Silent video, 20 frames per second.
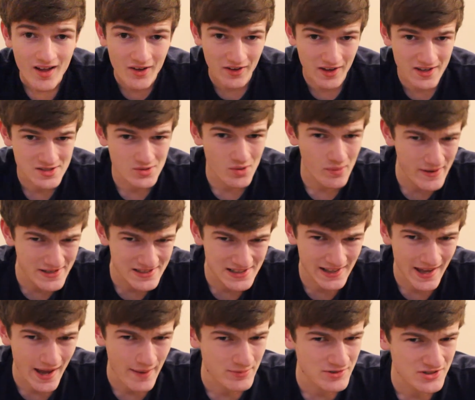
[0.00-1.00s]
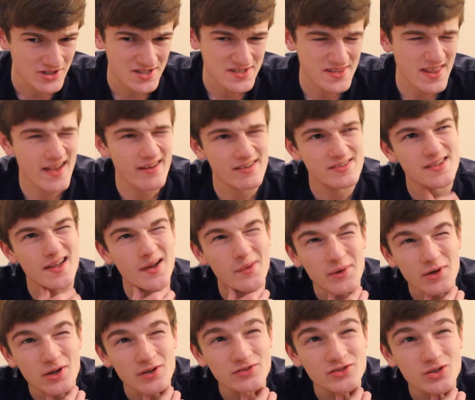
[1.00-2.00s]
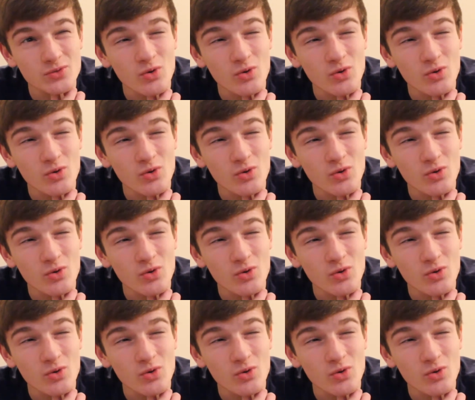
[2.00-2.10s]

Okay, so what basically happened just there is I went off